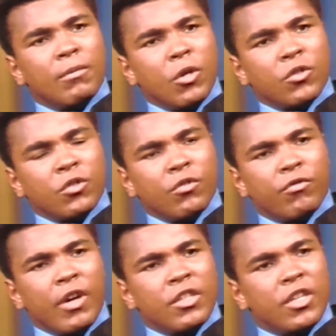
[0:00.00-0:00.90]
And I'm also
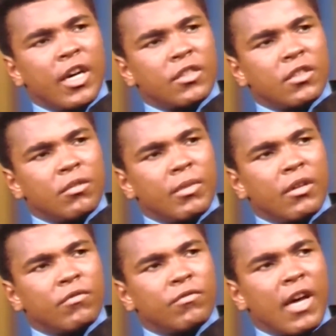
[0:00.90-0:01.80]
franchising
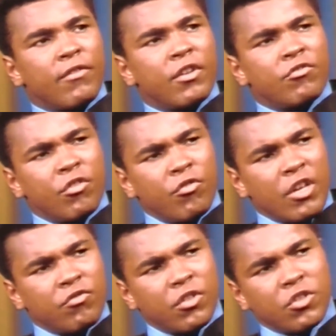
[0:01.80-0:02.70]
about five hundred
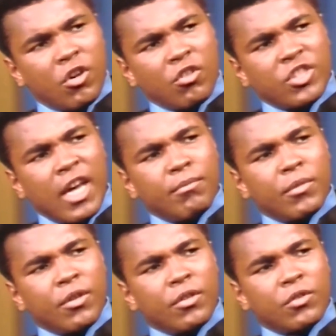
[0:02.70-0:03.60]
restaurants called
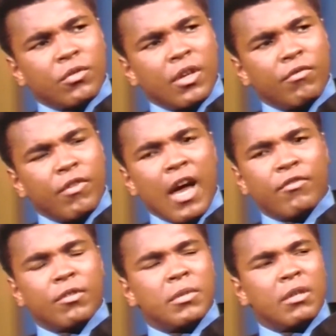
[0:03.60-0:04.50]
Champ Burgers. We have
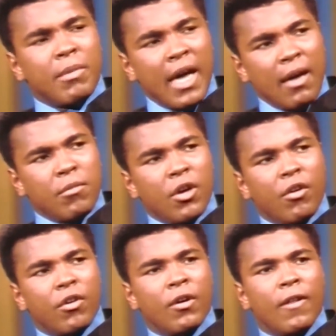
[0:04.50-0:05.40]
five of them in the Miami
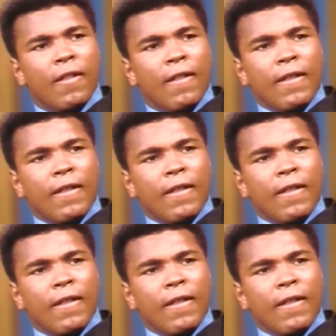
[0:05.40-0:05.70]
area.